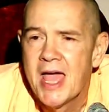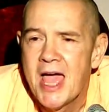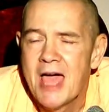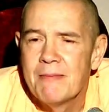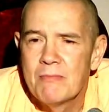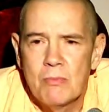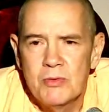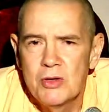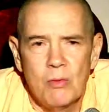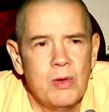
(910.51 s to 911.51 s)
And,
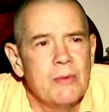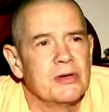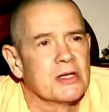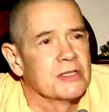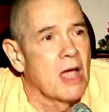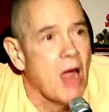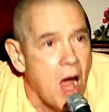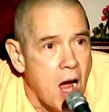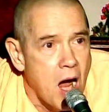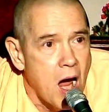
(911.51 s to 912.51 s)
you know, we were just like
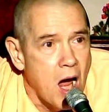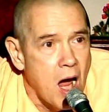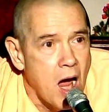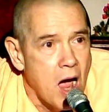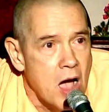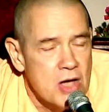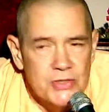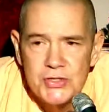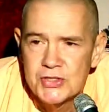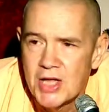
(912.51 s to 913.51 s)

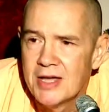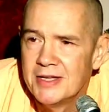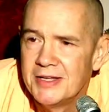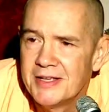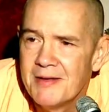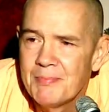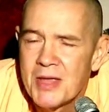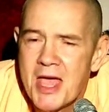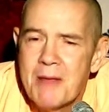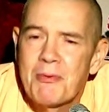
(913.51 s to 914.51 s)
stunned.
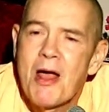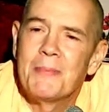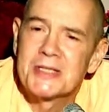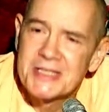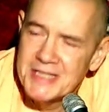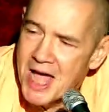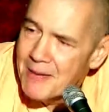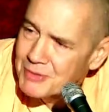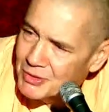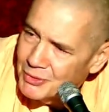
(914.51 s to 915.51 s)
And Prabhu
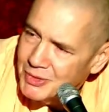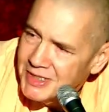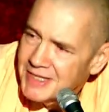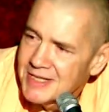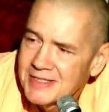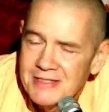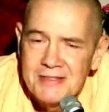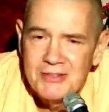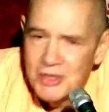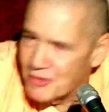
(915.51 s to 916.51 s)
stopped, looked at us,
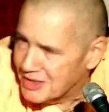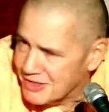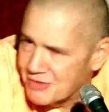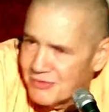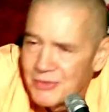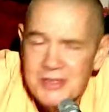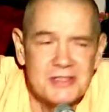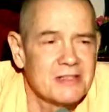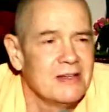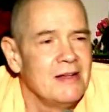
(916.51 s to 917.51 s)
you know, at the
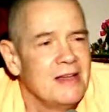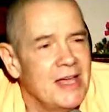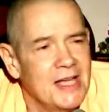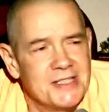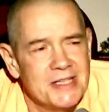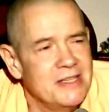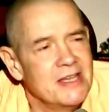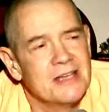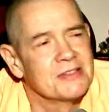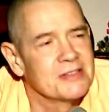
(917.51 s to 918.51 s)
devotees, and said,
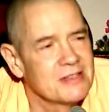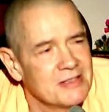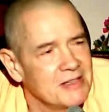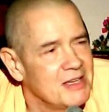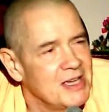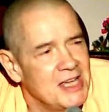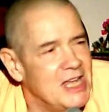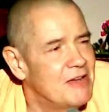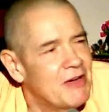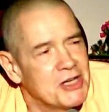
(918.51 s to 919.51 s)
Yes,
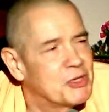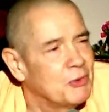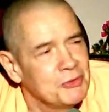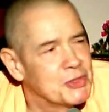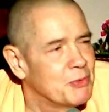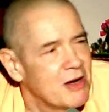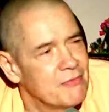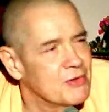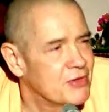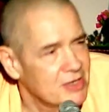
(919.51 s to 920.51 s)
if I told you
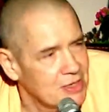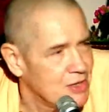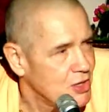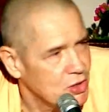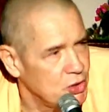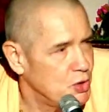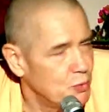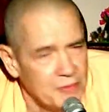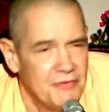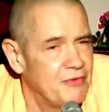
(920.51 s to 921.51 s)
everything, you
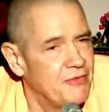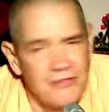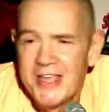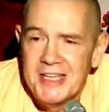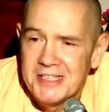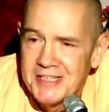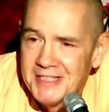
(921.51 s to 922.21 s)
would faint.